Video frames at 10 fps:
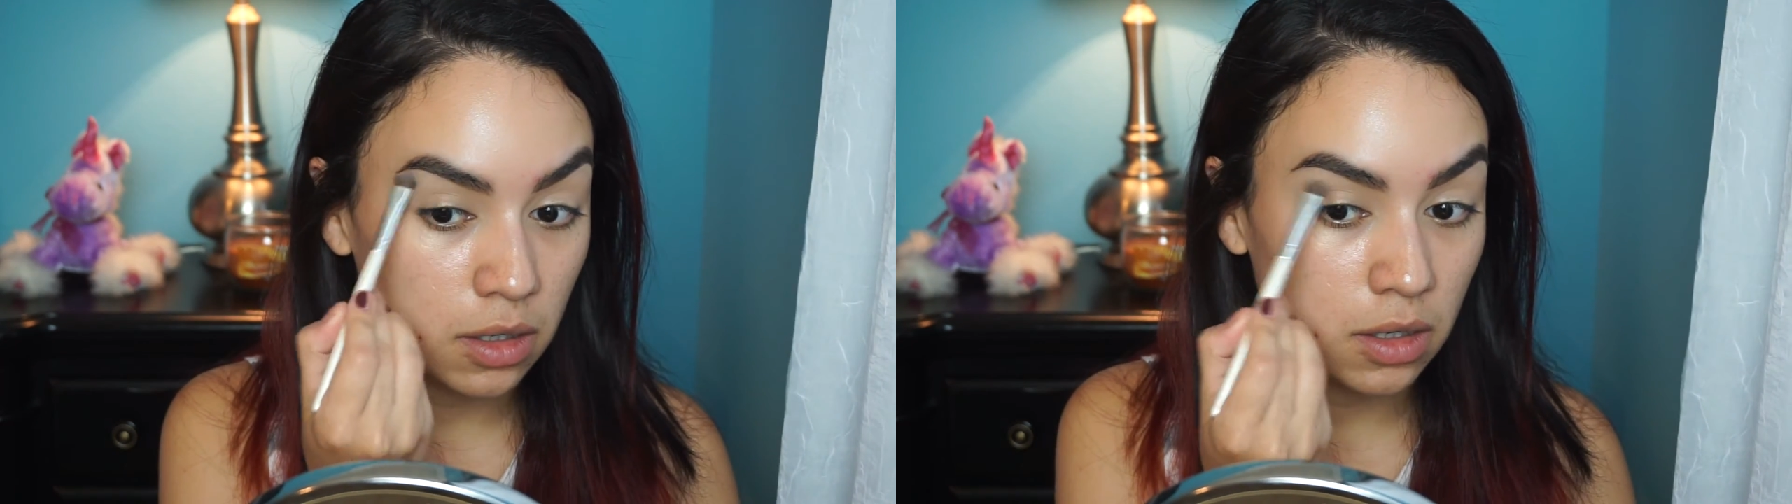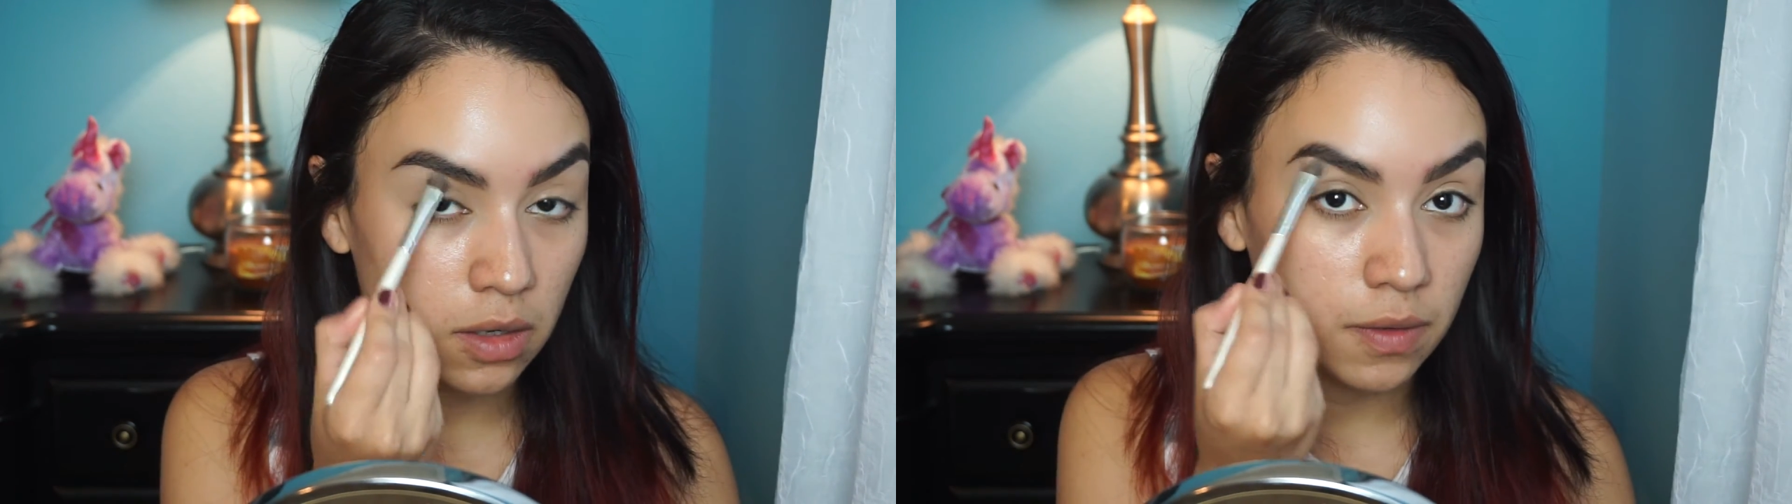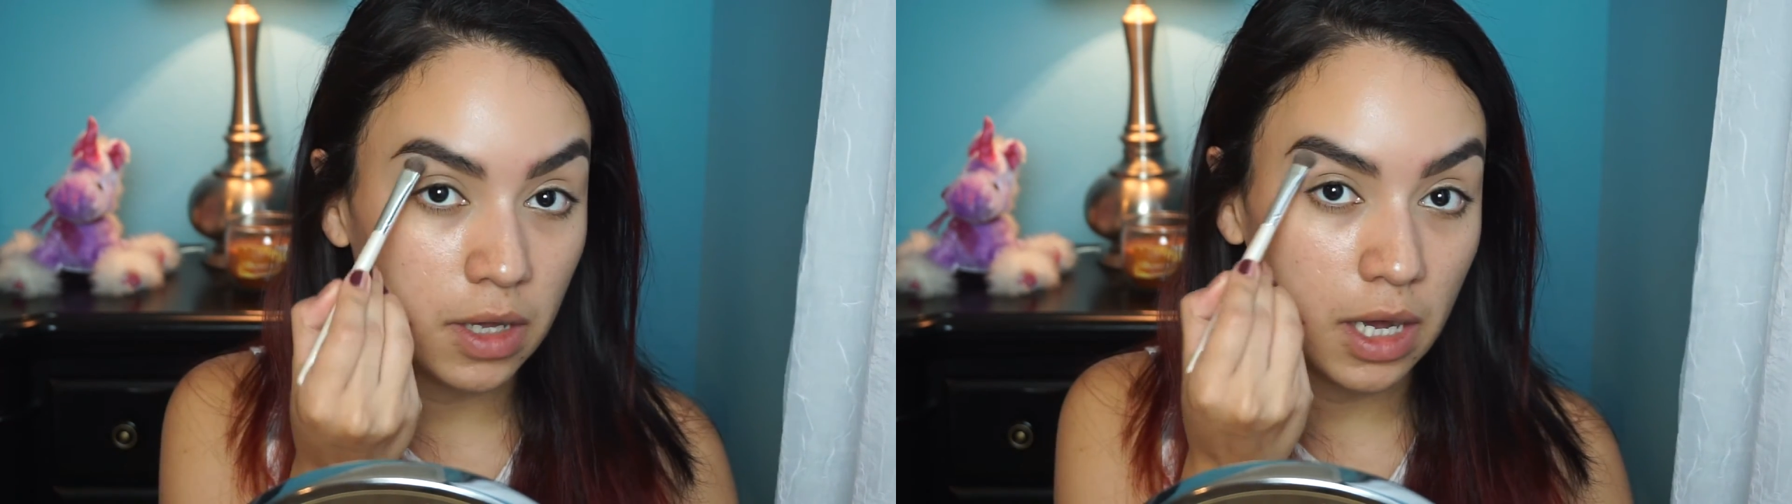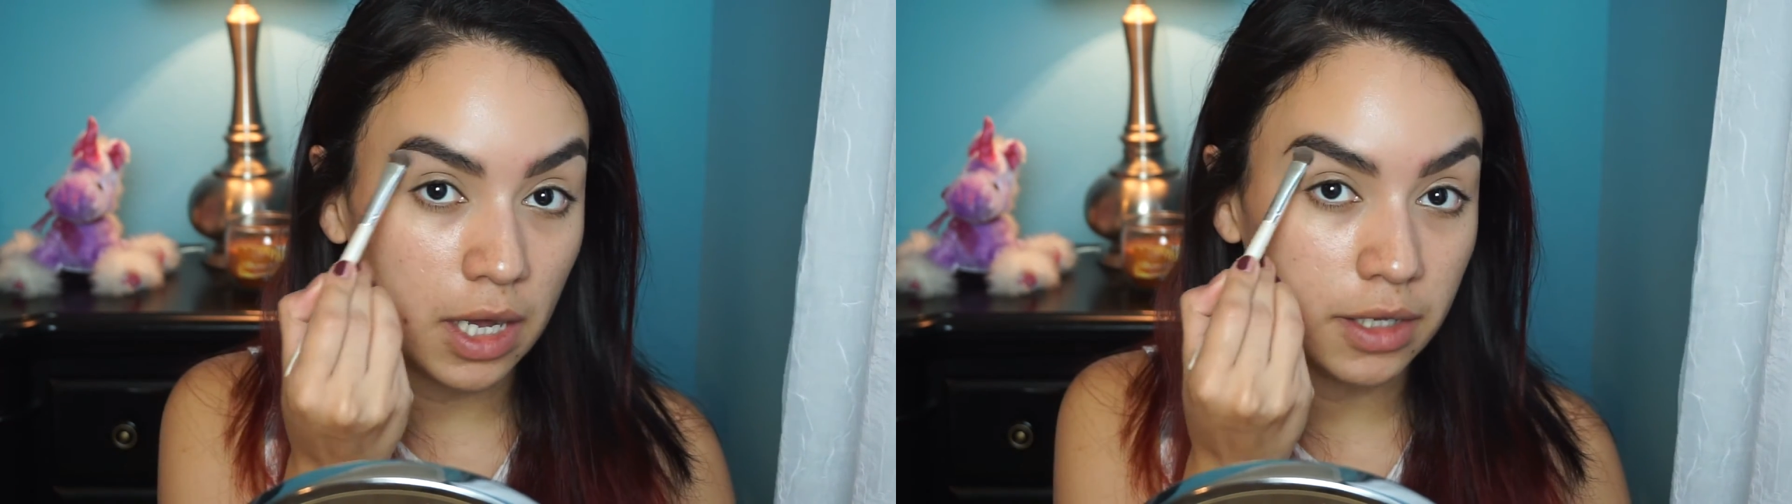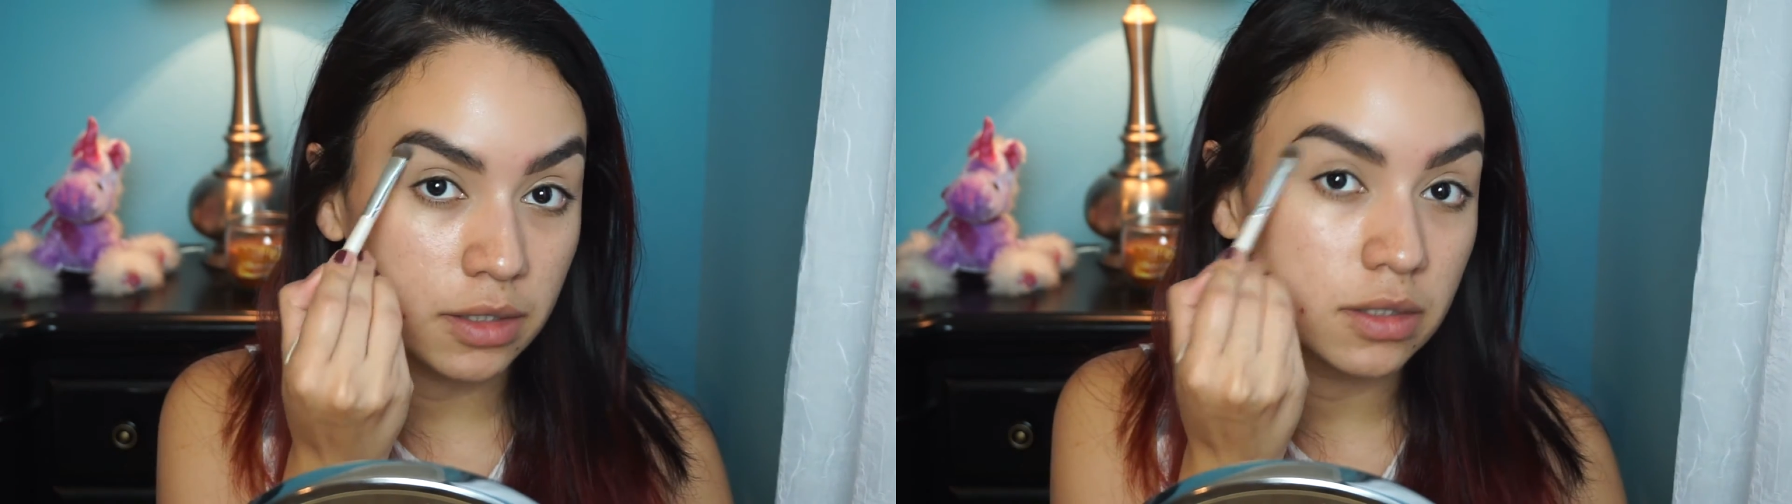on the
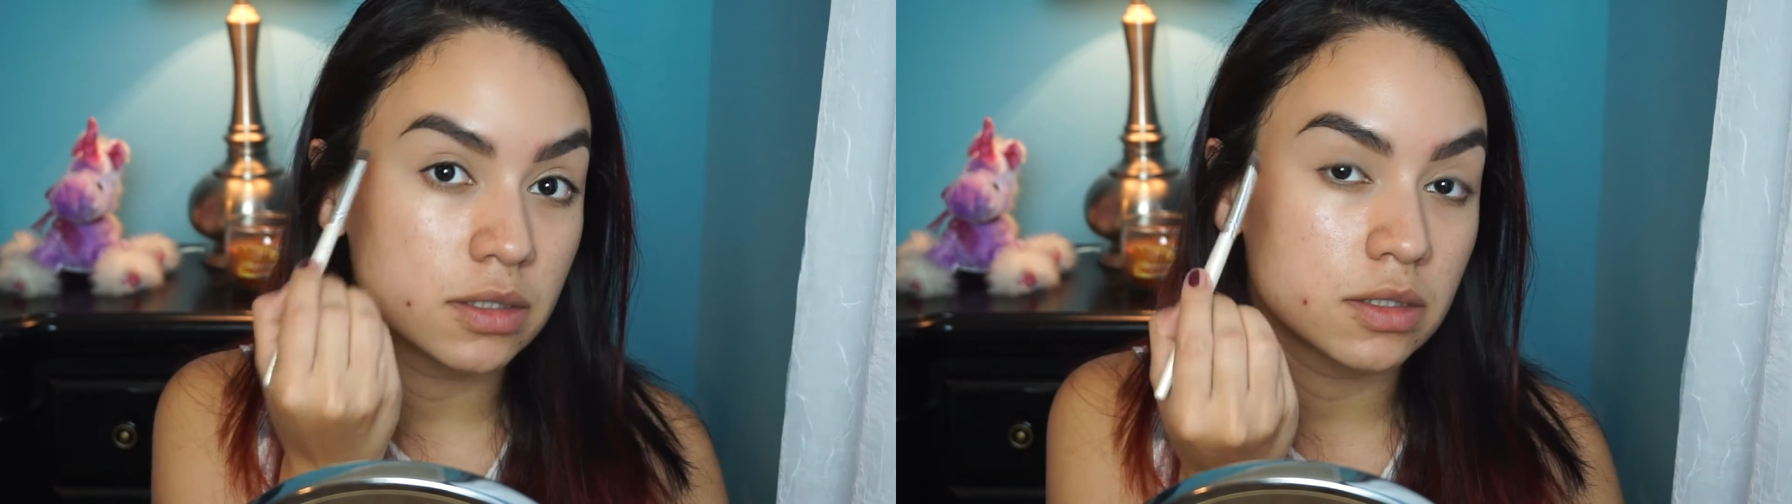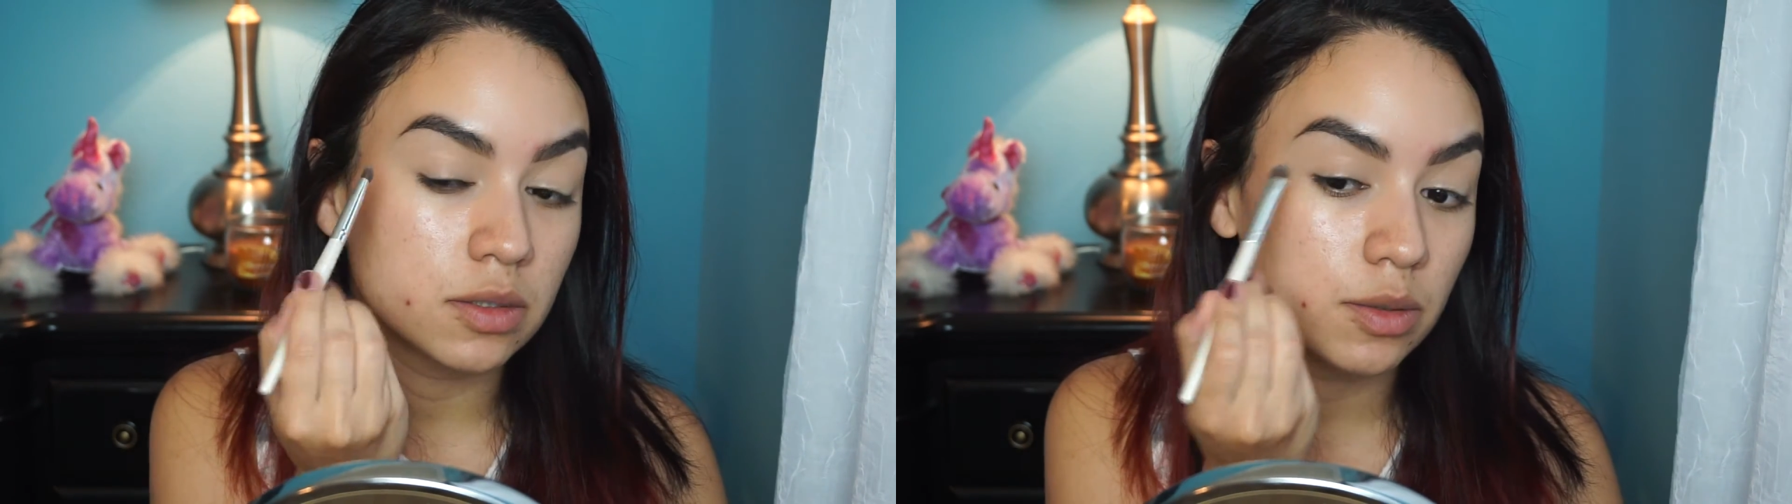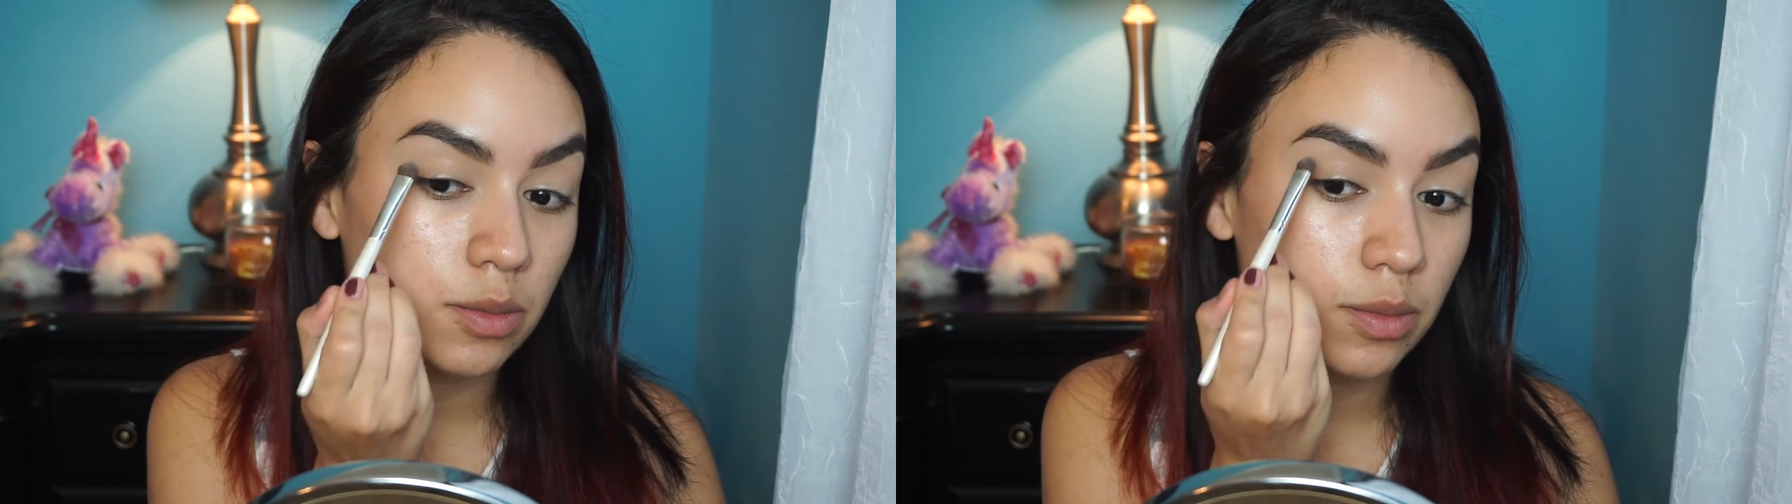highest